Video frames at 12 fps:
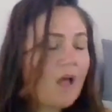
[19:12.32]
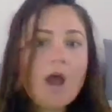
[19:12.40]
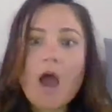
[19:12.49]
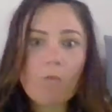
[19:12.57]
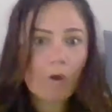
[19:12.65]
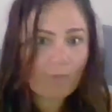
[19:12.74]

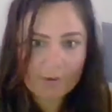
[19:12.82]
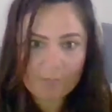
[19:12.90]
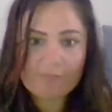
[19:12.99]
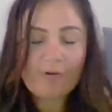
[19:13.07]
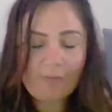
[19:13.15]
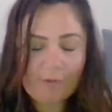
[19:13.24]
I won't be
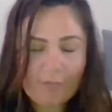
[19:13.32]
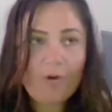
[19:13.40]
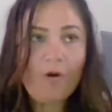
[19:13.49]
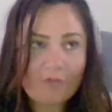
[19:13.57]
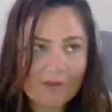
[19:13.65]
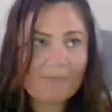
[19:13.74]
from a
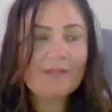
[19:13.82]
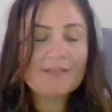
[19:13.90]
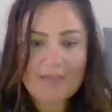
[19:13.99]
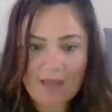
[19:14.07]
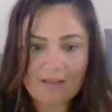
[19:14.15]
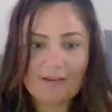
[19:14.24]
poverty
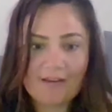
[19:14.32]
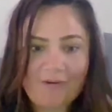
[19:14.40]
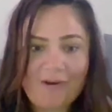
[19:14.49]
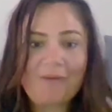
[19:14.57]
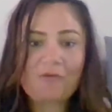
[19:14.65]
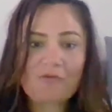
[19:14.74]
mentality
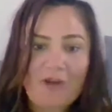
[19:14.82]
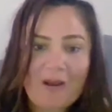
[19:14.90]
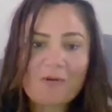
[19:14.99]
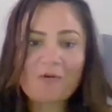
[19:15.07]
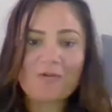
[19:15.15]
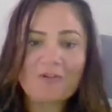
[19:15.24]
where I'm
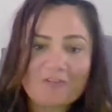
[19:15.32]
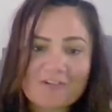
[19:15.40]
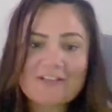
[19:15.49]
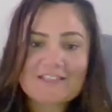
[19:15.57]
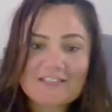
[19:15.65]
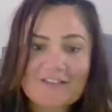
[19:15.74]
grabbing all the
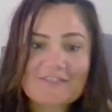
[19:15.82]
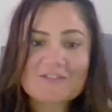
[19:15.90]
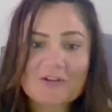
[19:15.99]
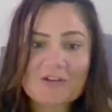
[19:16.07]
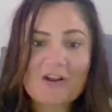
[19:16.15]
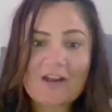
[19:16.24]
free stuff
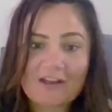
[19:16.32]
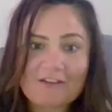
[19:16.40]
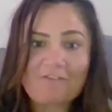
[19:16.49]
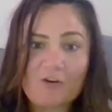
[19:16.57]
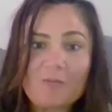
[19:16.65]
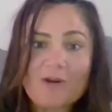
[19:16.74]
so that I
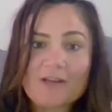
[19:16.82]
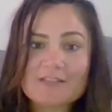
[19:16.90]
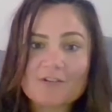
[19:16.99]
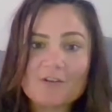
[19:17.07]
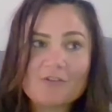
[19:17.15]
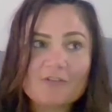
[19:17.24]
can fill
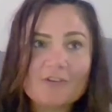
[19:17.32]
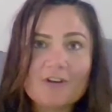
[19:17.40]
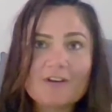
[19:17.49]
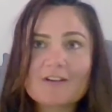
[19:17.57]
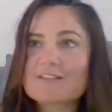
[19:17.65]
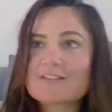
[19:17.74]
myself,
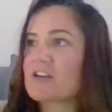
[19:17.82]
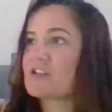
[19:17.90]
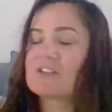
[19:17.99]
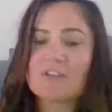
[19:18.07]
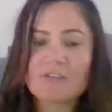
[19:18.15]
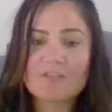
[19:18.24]
because
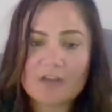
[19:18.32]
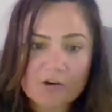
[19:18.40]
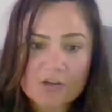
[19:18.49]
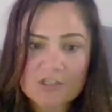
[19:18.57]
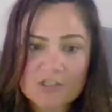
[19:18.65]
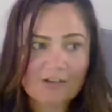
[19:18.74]
actually it's not even
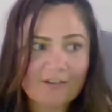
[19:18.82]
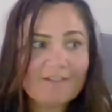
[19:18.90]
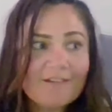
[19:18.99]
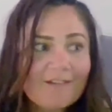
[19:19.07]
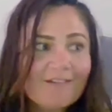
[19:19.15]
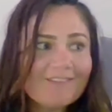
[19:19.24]

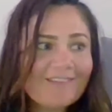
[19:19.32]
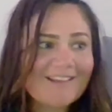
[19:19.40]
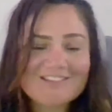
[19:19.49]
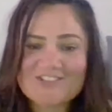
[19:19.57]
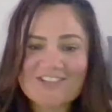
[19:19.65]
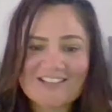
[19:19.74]
nourishing.
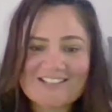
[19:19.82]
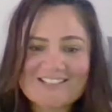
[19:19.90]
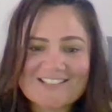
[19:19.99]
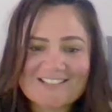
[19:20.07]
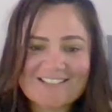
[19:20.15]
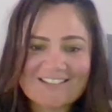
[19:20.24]
That's just...